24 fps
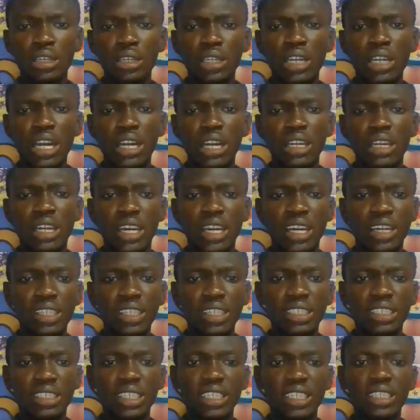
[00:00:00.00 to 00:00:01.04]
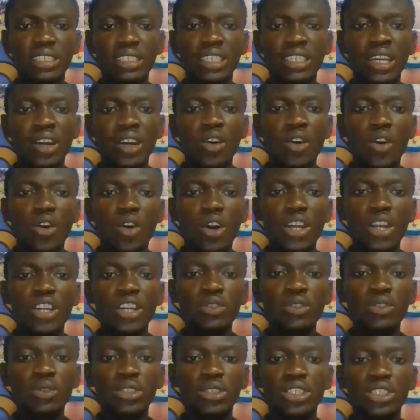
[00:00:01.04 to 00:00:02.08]
Ghana, he says all he
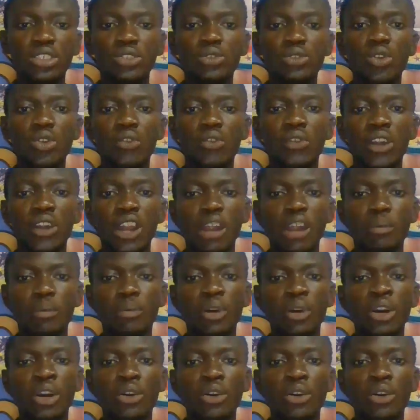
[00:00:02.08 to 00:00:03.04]
knows is cover up.